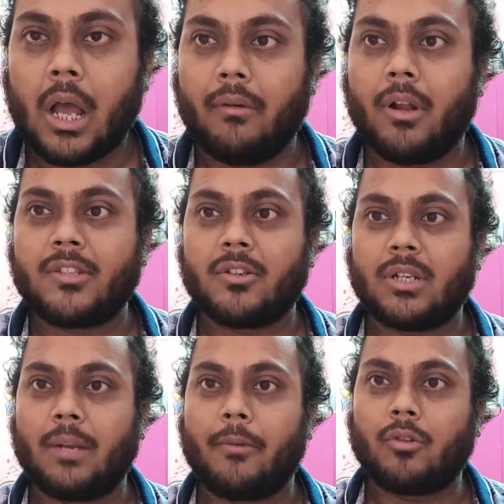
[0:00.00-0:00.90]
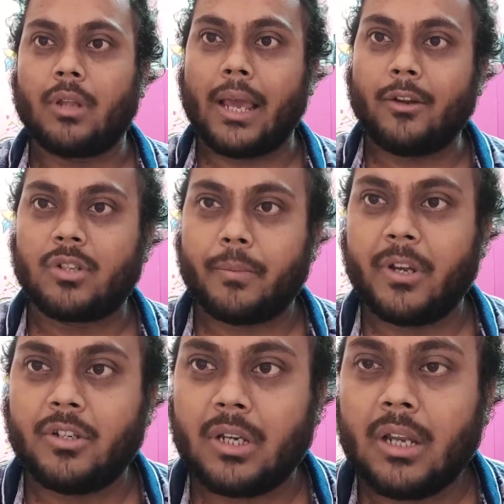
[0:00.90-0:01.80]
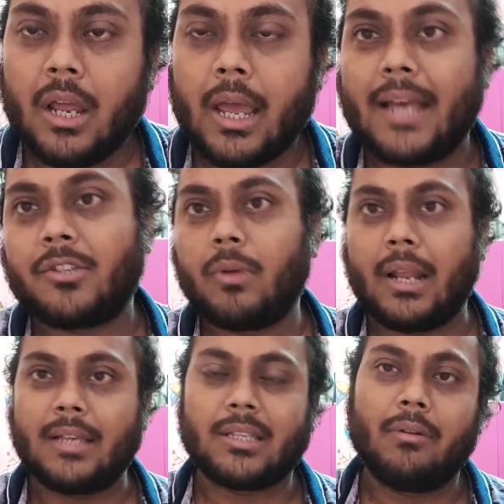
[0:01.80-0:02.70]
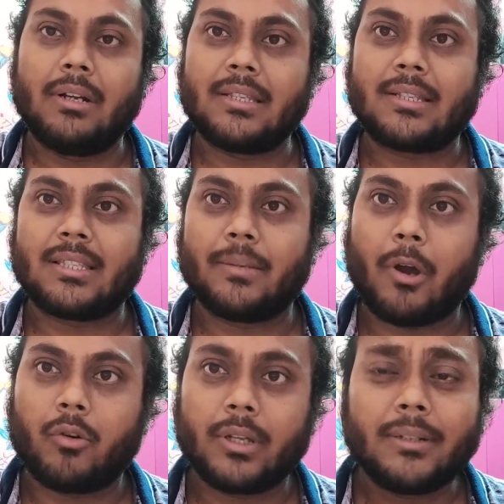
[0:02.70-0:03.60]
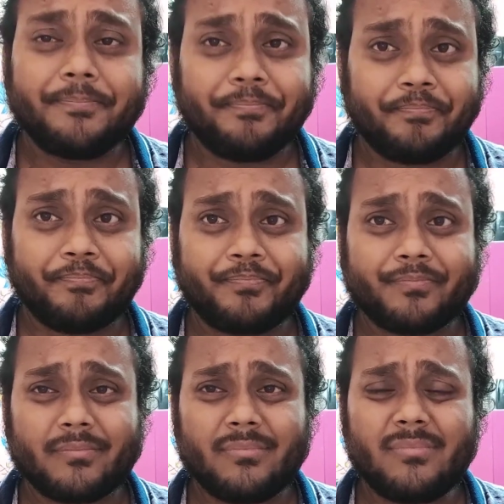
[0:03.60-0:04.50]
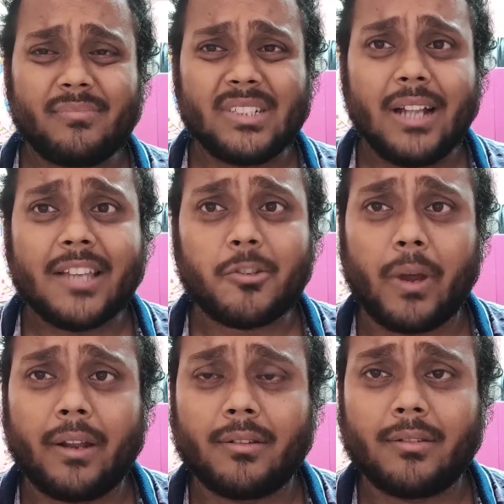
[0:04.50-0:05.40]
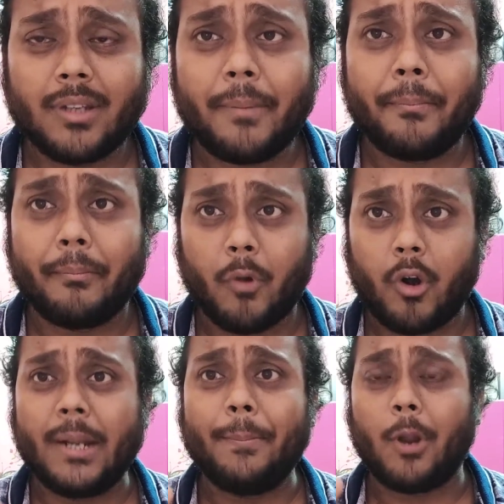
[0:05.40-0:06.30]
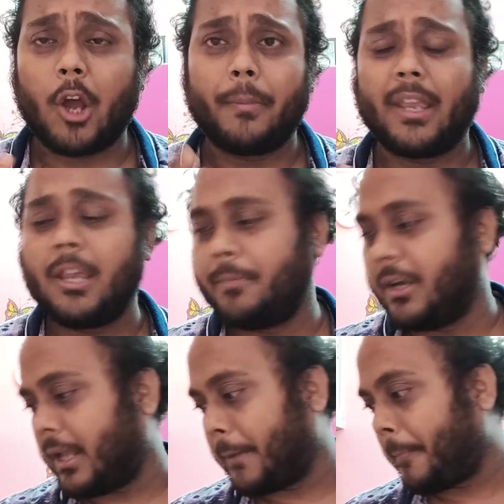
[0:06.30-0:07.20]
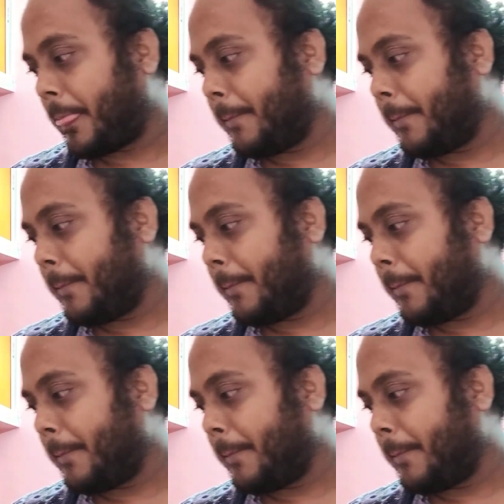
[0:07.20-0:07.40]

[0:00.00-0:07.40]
I will also tell about the linotype printing, as well as I will discuss about the last one, the modern block making printing.